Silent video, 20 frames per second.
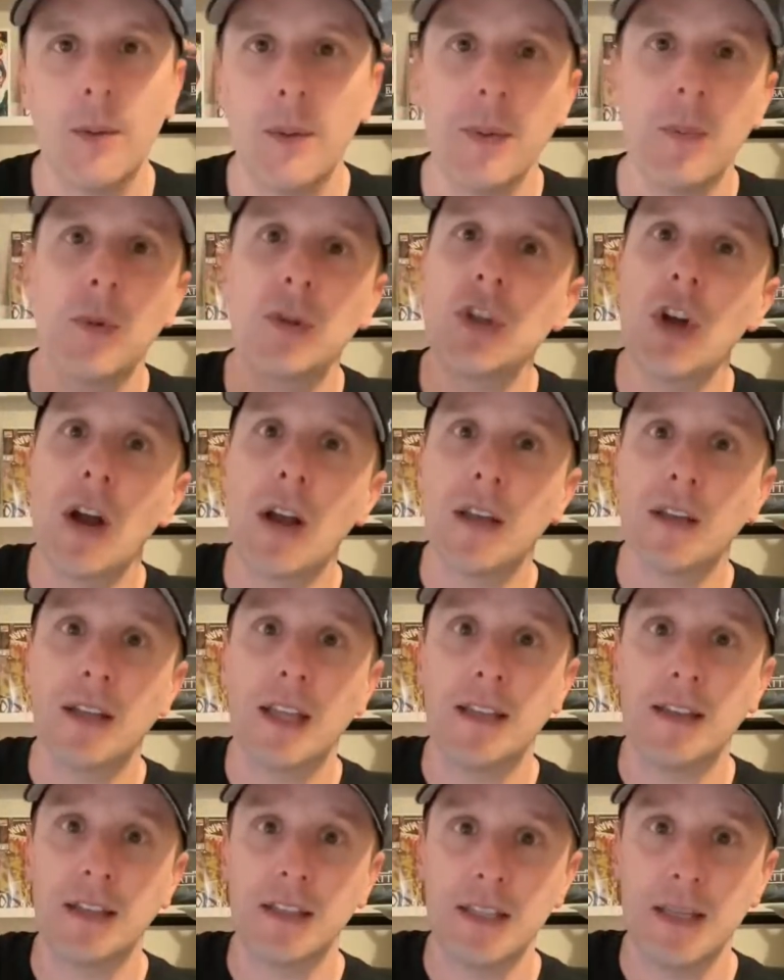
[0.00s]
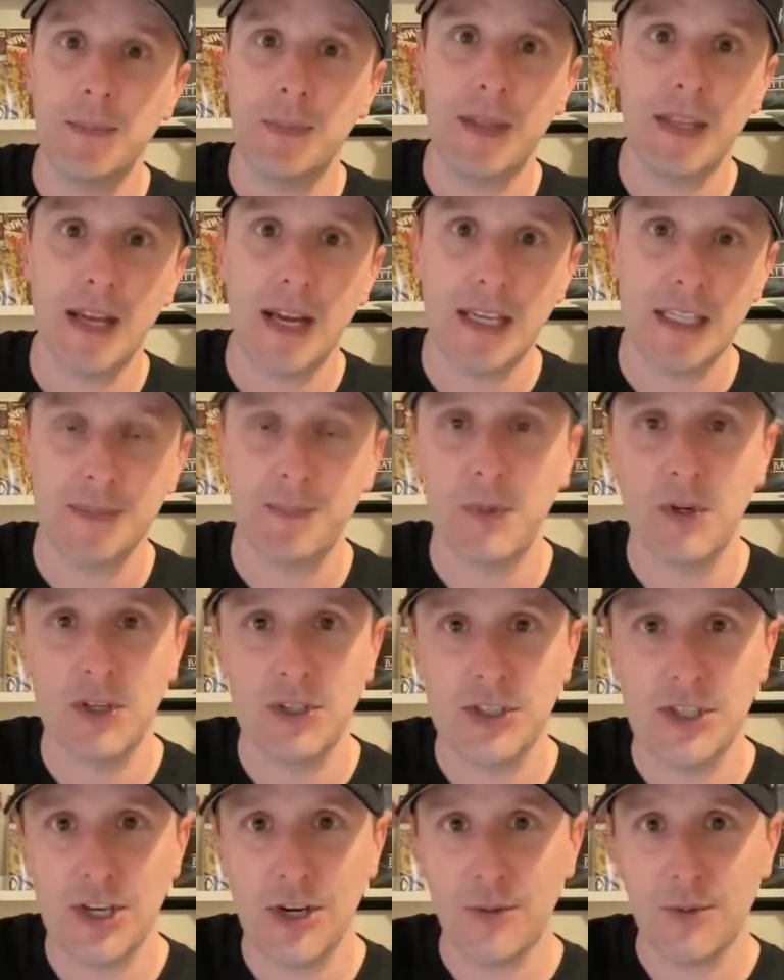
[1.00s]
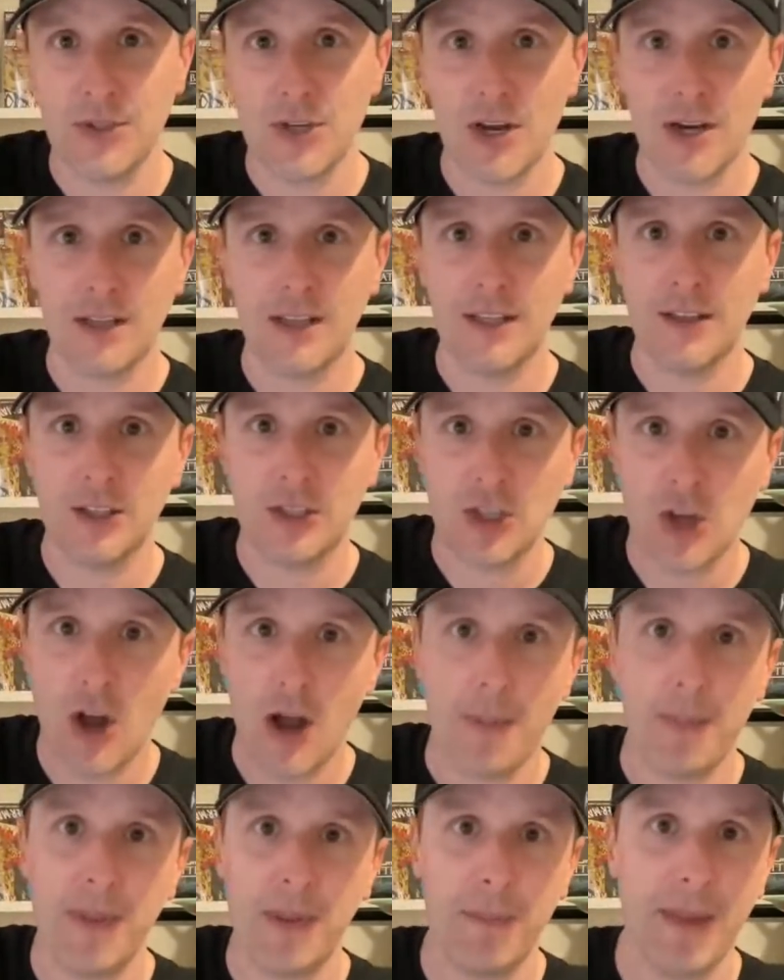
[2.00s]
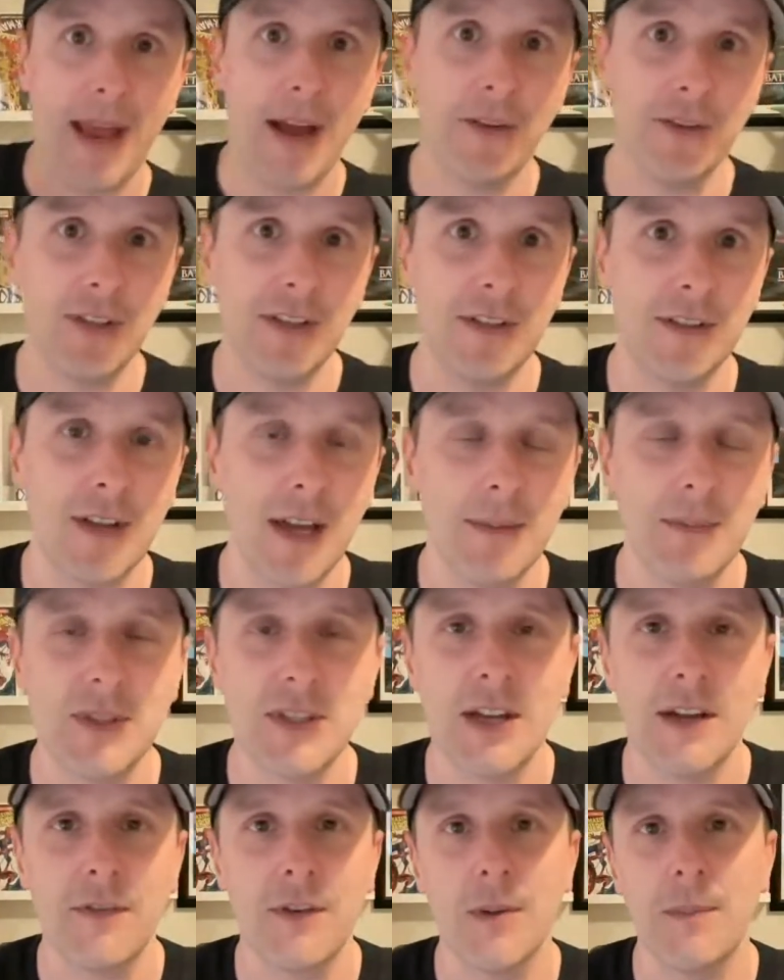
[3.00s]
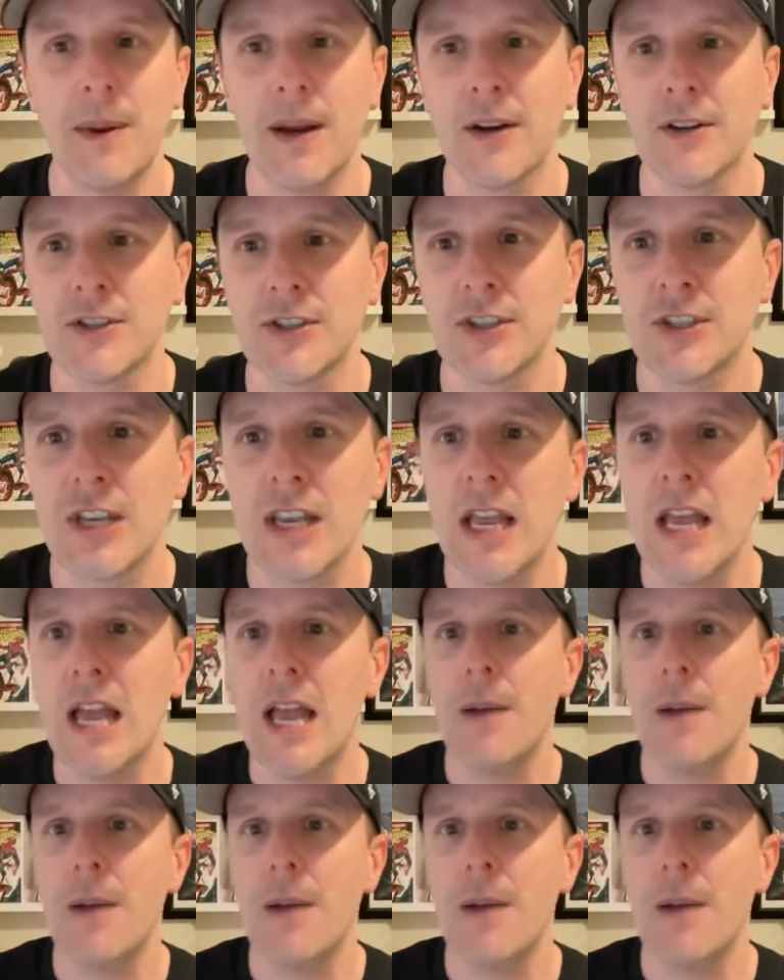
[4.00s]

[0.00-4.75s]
I mean, we're talking like the tip of the icebergs here. We're talking like the top of the mountain type stuff comparisons.